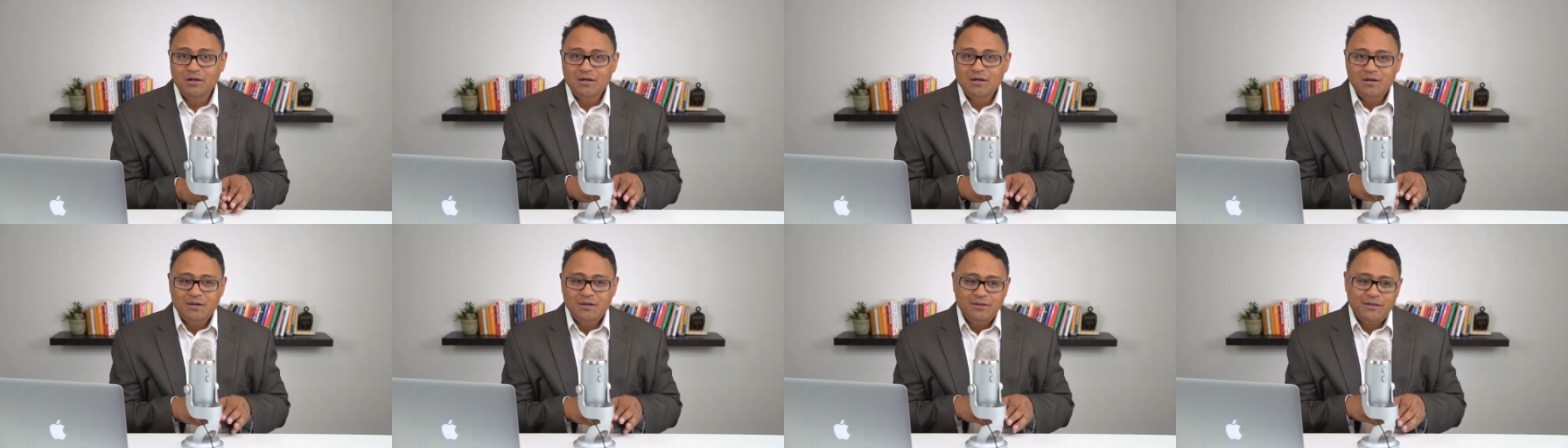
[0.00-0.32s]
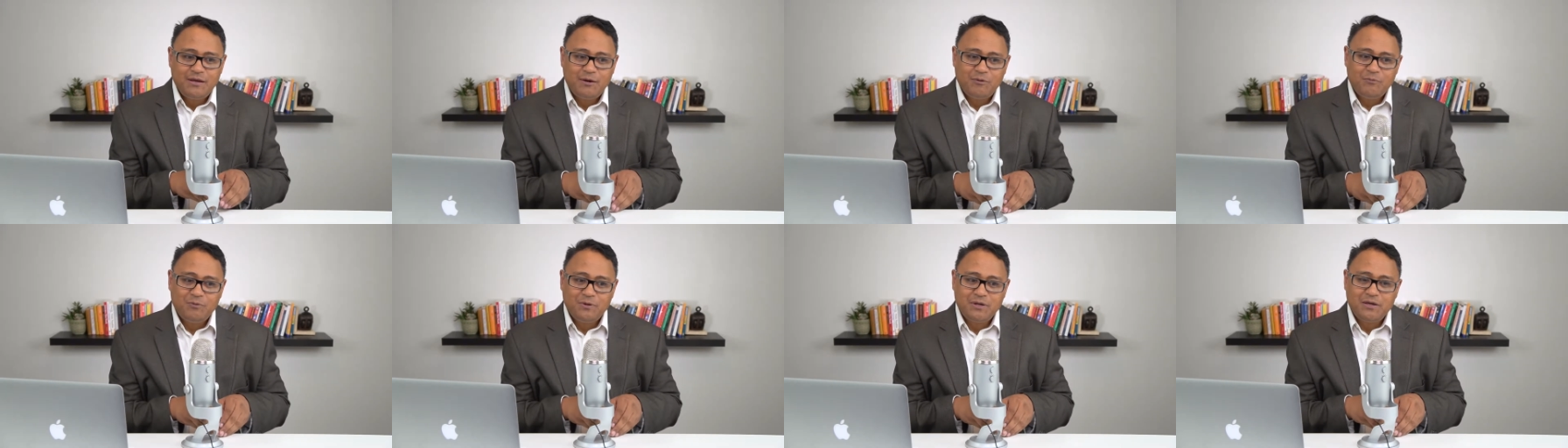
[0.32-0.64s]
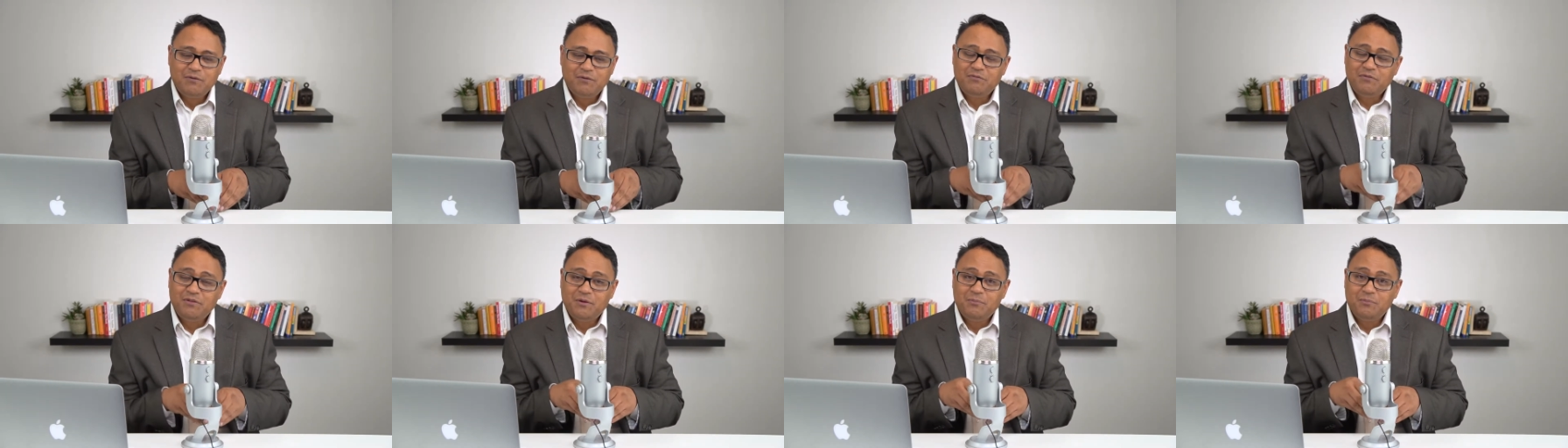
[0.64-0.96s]
that we give
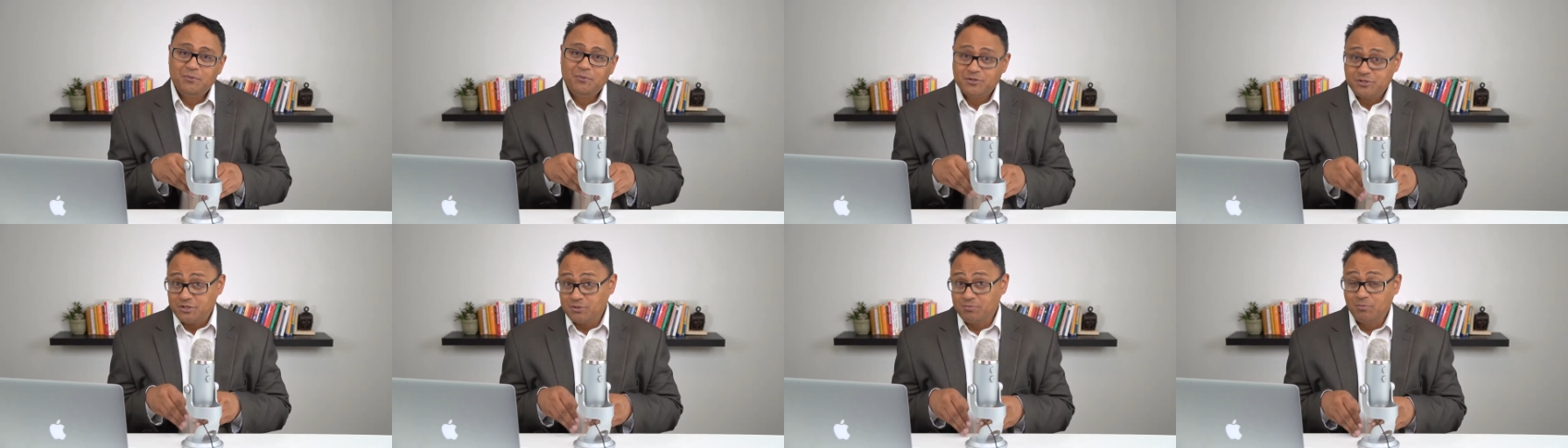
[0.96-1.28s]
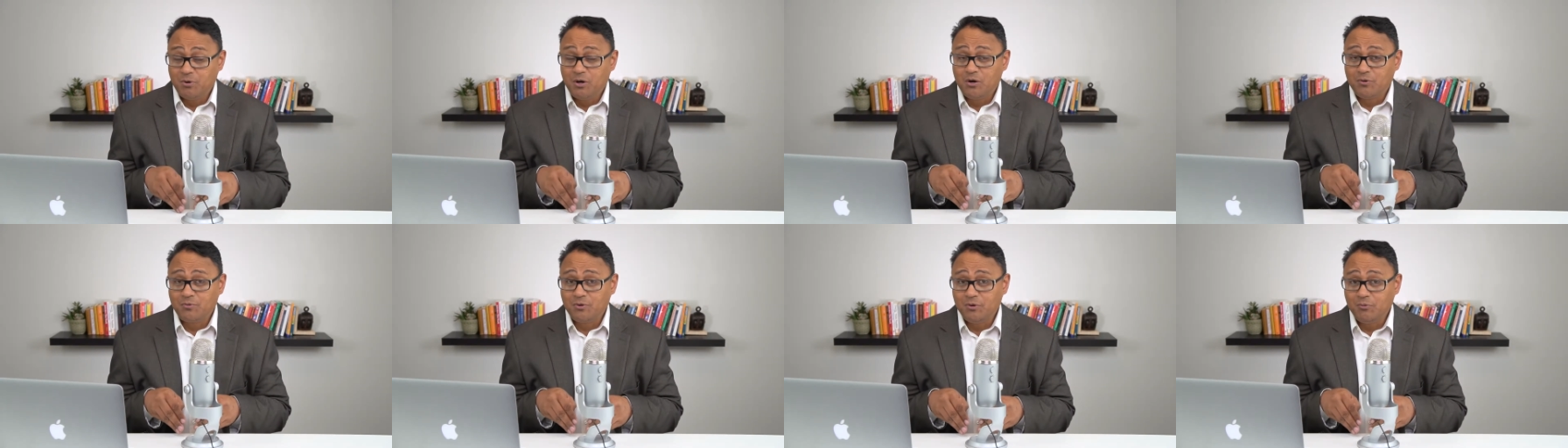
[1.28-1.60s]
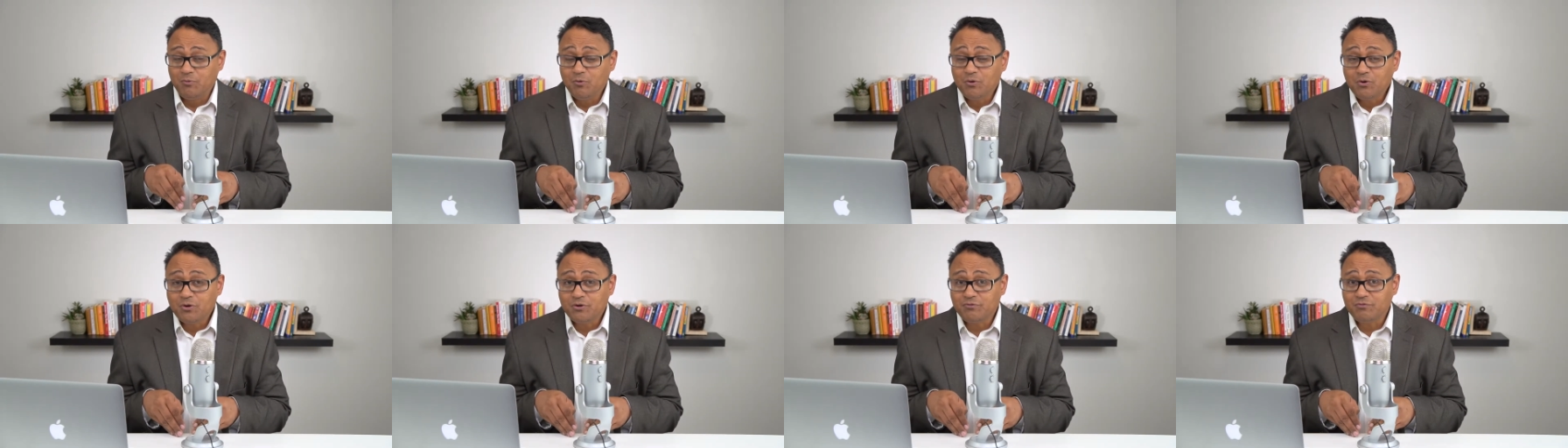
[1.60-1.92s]
them a small
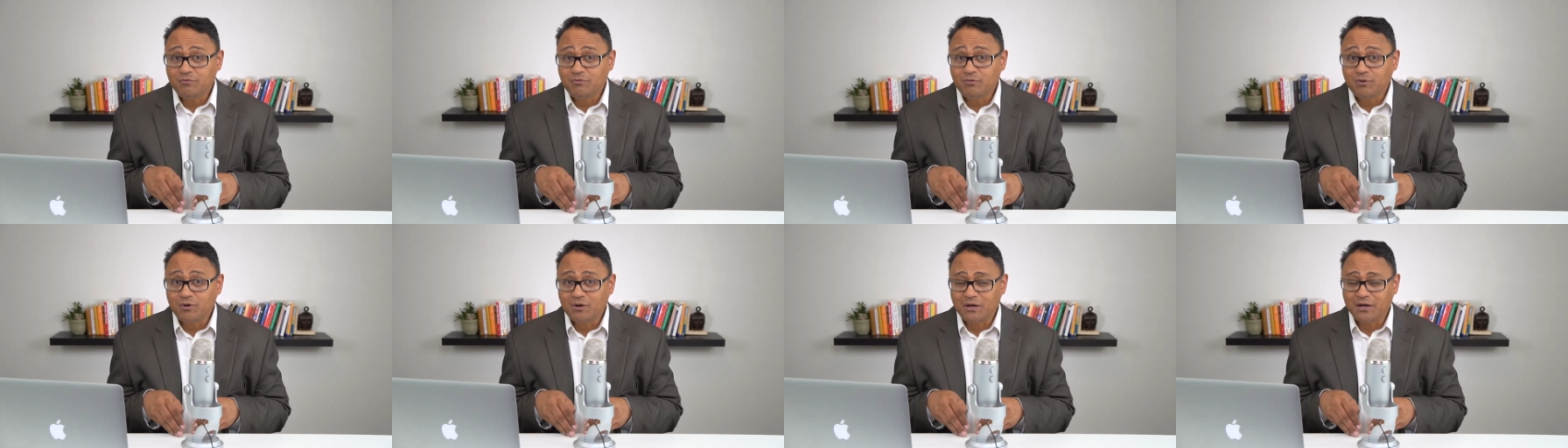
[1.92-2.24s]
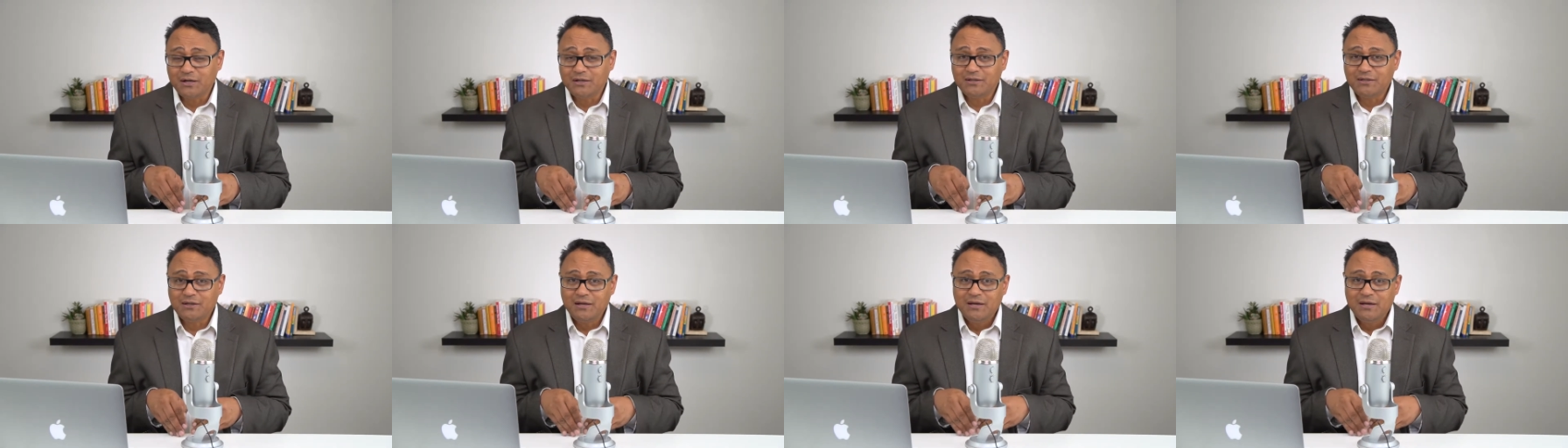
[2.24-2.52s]
reward for it.